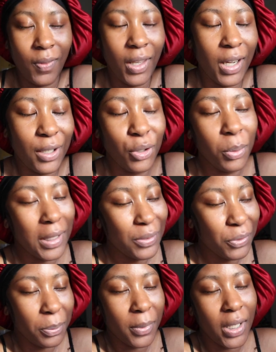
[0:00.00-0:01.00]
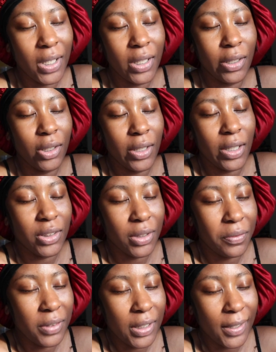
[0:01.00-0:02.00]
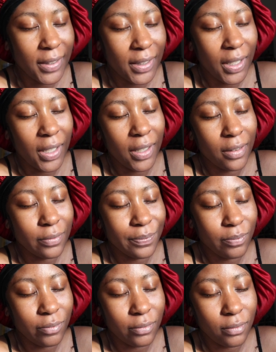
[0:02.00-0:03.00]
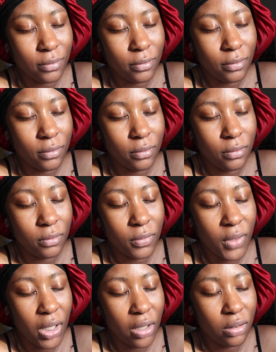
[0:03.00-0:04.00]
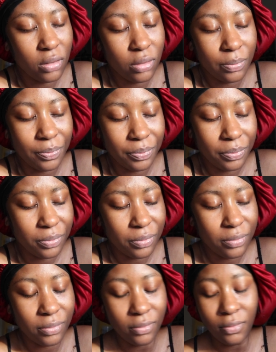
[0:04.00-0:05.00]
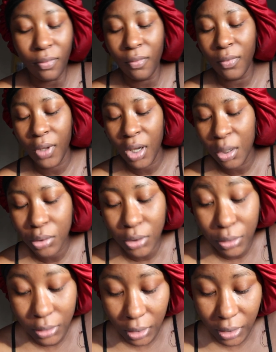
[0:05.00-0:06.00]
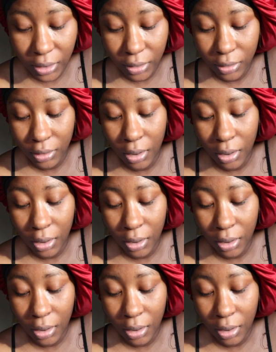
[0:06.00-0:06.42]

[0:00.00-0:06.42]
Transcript: I got back from my night shift yesterday and I was so tired.